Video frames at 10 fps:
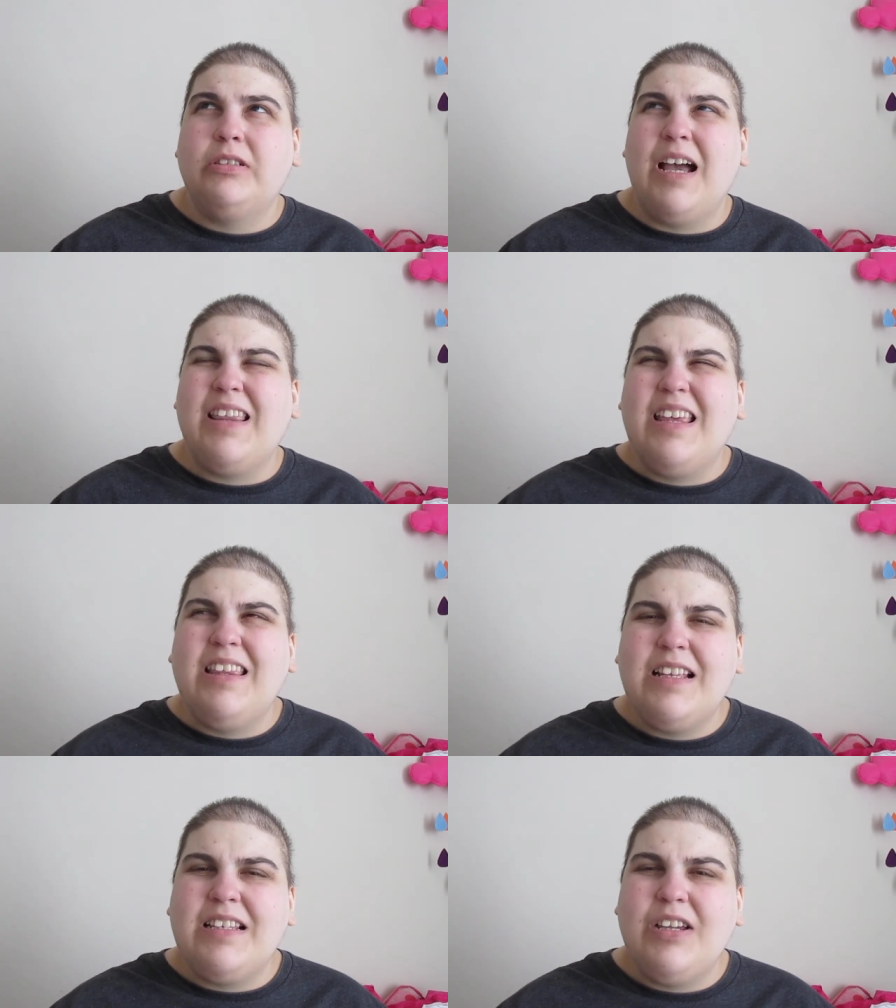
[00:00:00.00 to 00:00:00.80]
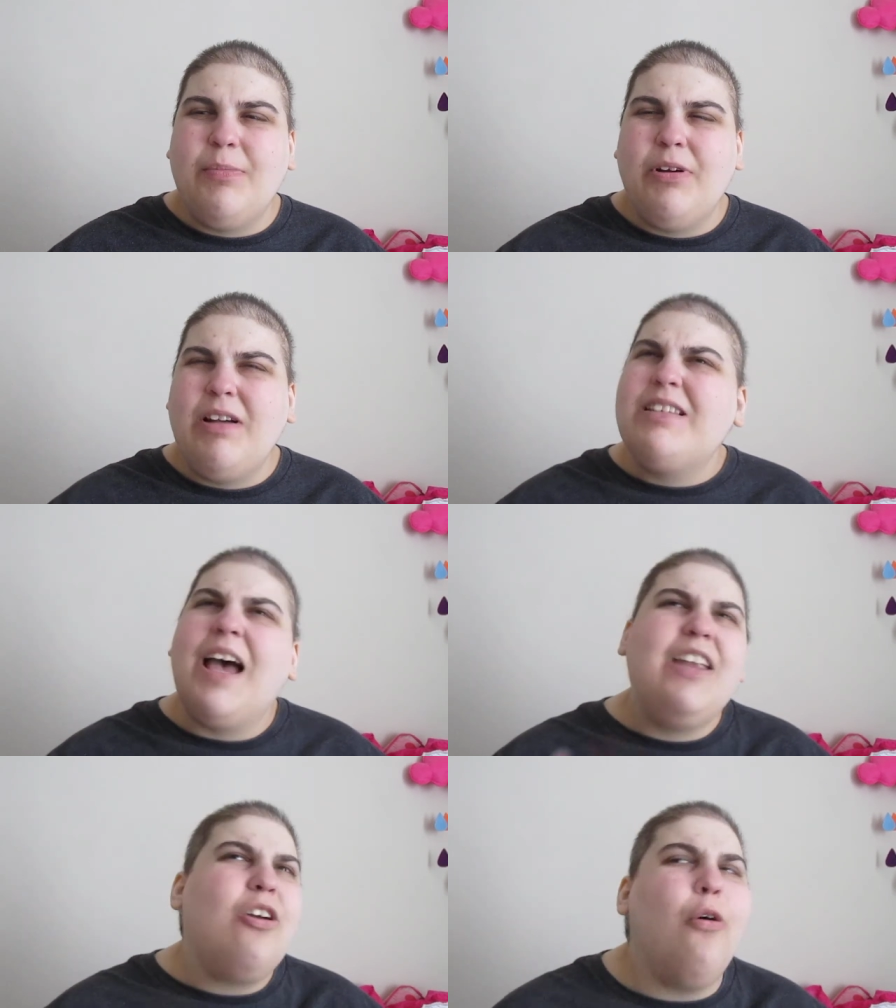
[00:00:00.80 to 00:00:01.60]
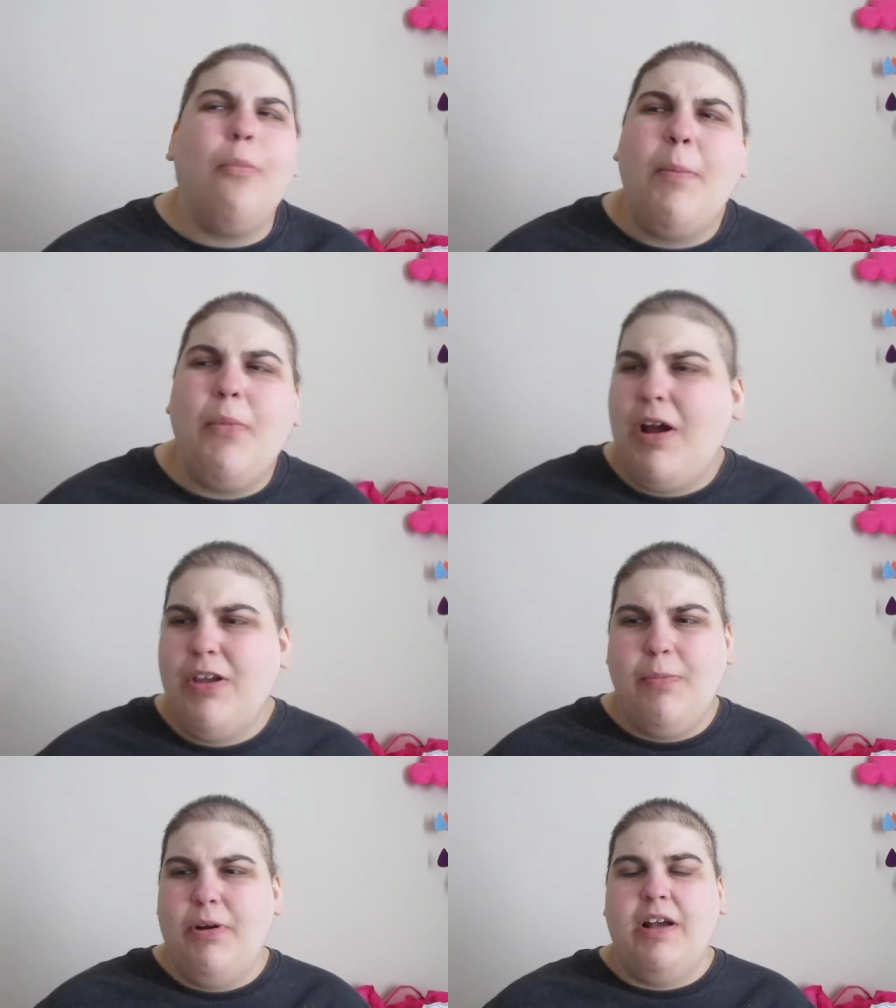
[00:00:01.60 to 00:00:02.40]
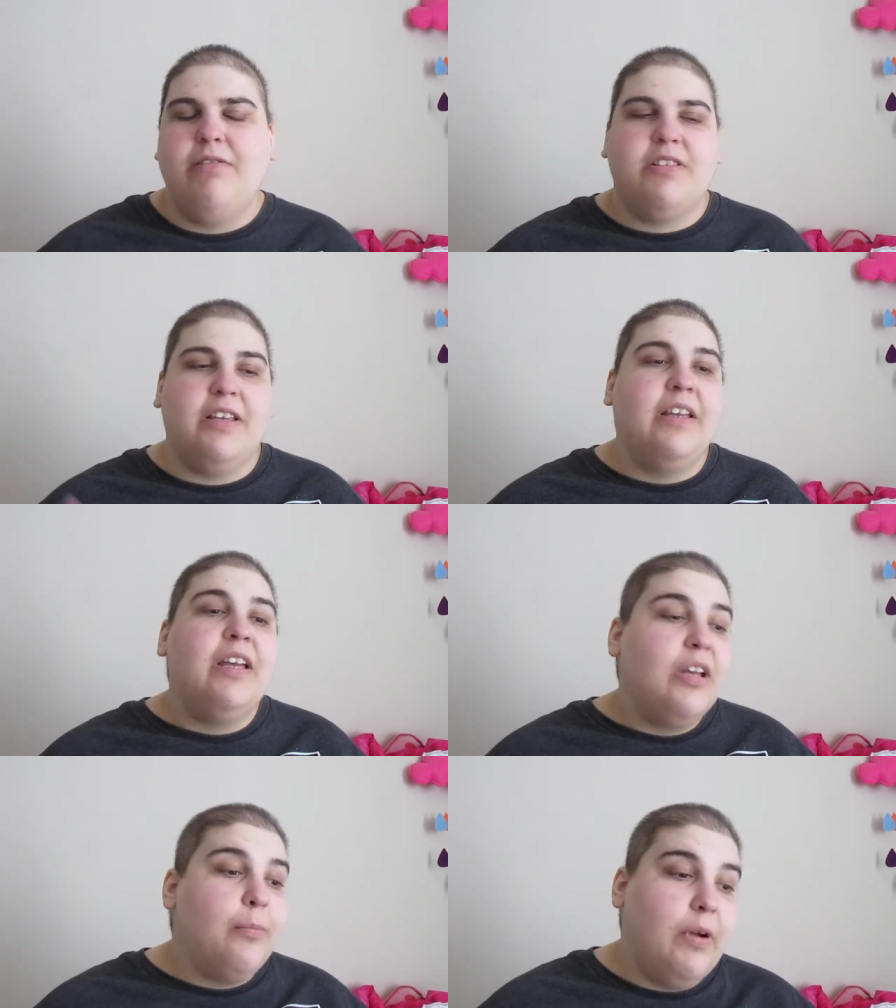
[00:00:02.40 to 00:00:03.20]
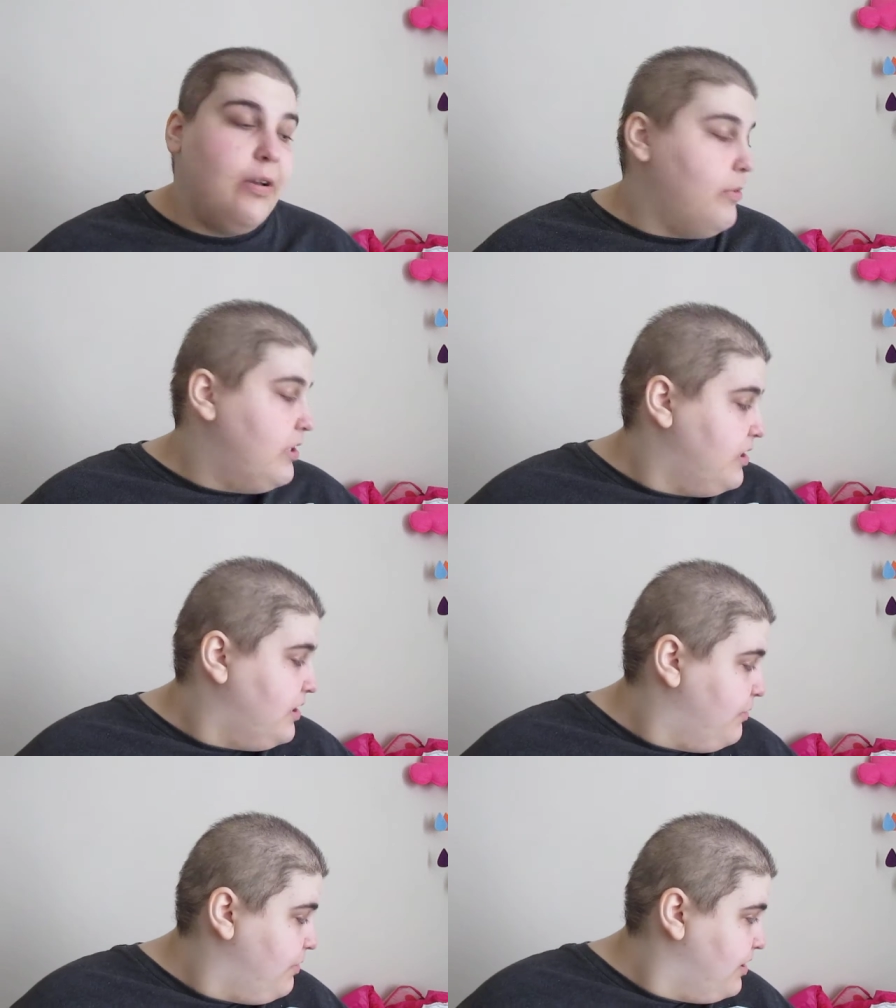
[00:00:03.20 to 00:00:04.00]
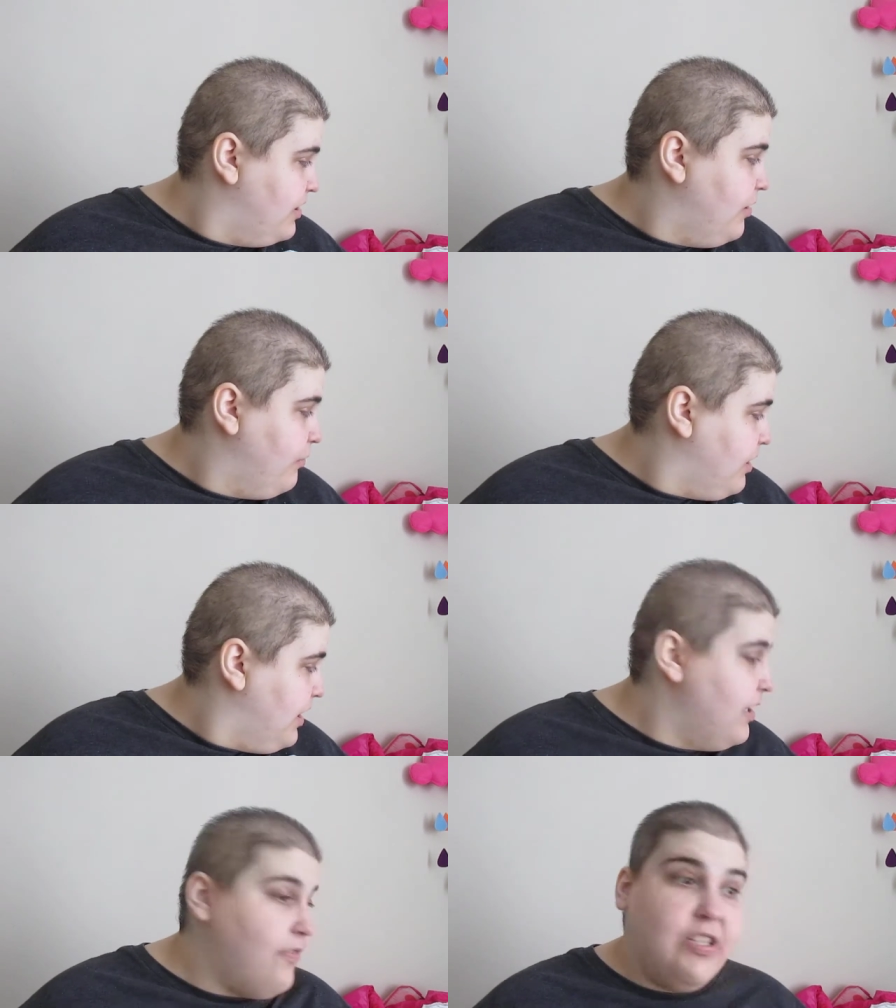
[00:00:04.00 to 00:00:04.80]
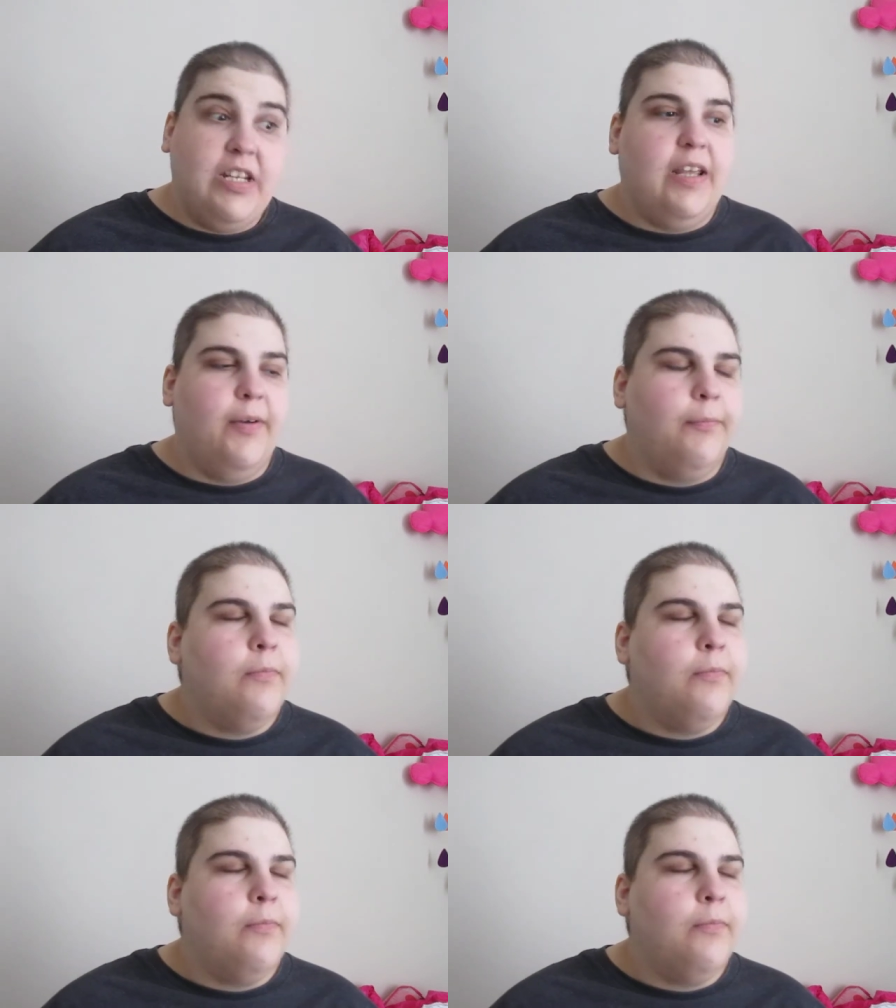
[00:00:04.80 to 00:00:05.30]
I think that's how you pronounce it. I don't remember how you pronounce it, but it was, it was some kind of tea.